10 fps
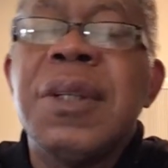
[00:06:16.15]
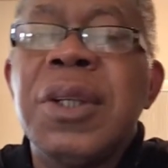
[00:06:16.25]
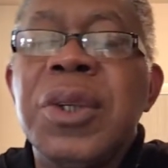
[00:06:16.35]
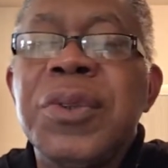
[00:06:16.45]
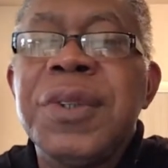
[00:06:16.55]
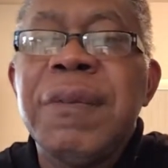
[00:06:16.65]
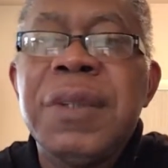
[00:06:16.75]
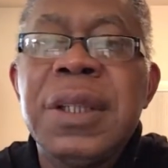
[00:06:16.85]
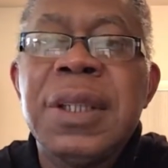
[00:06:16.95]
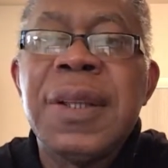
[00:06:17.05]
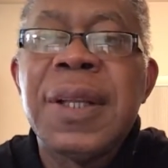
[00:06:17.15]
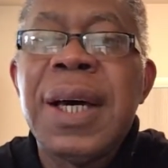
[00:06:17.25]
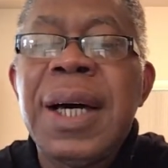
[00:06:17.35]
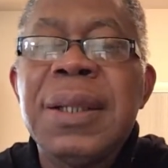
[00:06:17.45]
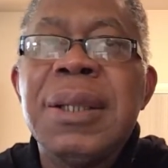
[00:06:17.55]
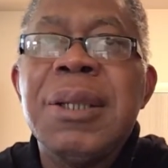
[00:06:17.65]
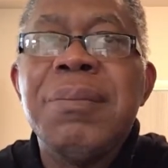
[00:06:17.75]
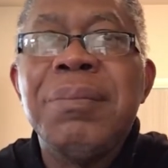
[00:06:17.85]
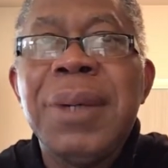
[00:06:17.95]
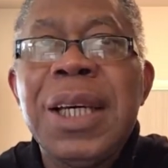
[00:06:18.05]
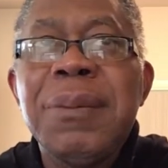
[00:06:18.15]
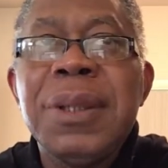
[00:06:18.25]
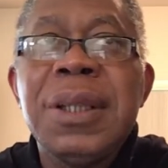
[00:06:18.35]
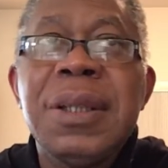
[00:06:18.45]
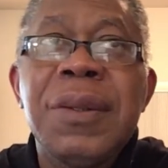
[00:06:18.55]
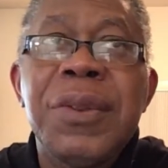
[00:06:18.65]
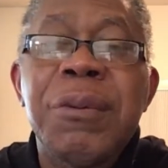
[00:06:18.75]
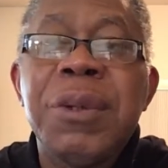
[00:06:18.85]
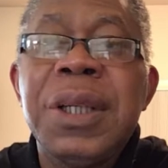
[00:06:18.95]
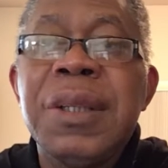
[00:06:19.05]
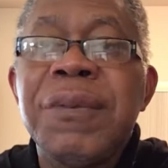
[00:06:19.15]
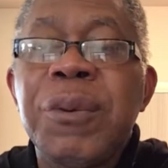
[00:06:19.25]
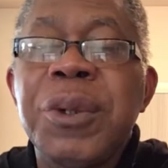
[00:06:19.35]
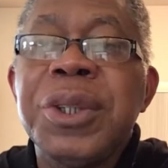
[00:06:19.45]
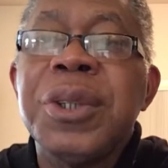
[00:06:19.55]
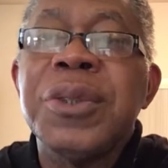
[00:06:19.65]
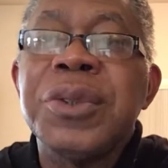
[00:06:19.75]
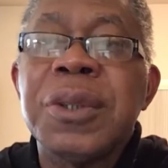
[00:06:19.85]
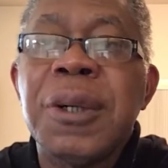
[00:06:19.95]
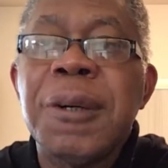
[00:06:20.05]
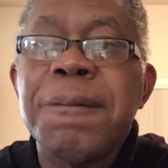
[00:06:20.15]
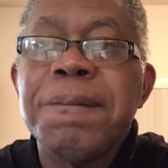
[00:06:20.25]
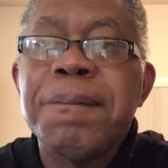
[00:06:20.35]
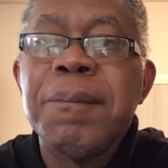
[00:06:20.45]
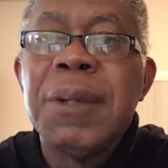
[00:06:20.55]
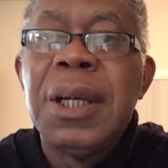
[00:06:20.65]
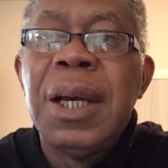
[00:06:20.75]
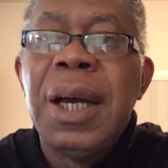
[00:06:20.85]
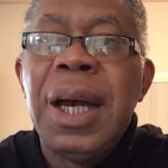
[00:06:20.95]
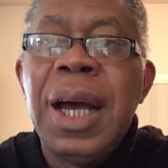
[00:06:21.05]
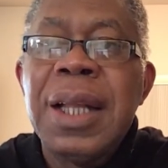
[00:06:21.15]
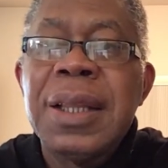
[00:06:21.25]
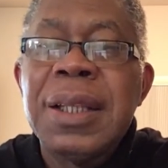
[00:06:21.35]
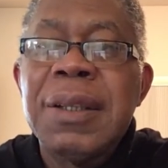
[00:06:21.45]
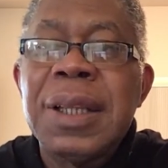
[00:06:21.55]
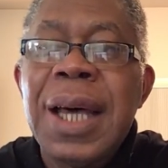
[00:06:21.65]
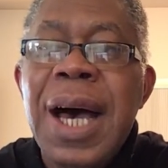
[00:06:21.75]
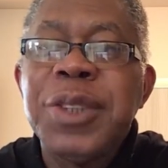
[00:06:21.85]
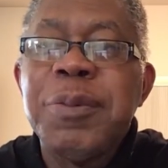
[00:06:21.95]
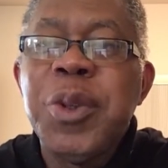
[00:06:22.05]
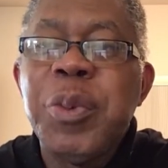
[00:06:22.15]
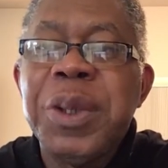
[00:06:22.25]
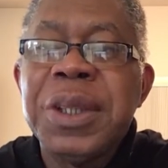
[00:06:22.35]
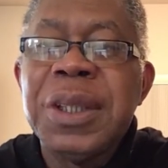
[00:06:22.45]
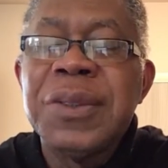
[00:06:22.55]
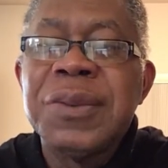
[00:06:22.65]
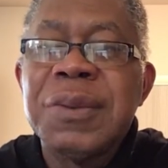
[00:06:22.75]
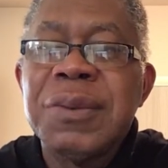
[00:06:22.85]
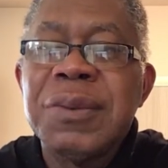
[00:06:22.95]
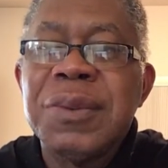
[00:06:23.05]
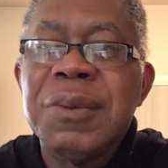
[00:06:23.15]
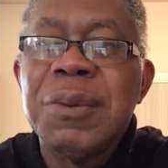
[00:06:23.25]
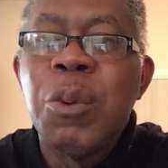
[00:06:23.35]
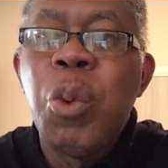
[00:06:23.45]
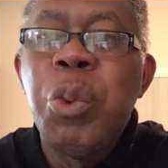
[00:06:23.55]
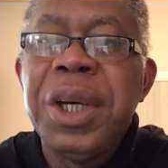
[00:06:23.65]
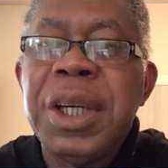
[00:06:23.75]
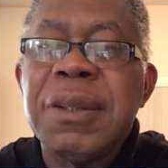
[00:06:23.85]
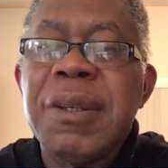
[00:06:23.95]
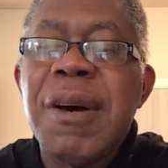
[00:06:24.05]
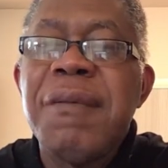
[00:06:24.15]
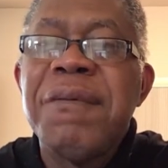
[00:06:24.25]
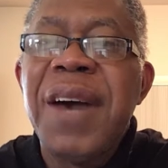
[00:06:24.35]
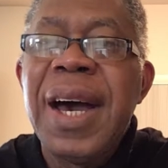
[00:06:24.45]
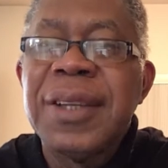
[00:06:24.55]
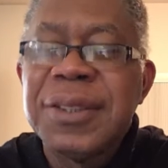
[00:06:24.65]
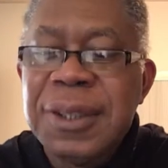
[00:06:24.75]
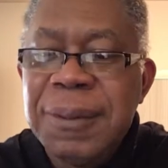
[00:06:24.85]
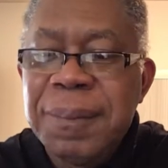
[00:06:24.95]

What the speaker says: Youth Symphony did that maybe 3-4 years ago. And the last movement is wicked fast.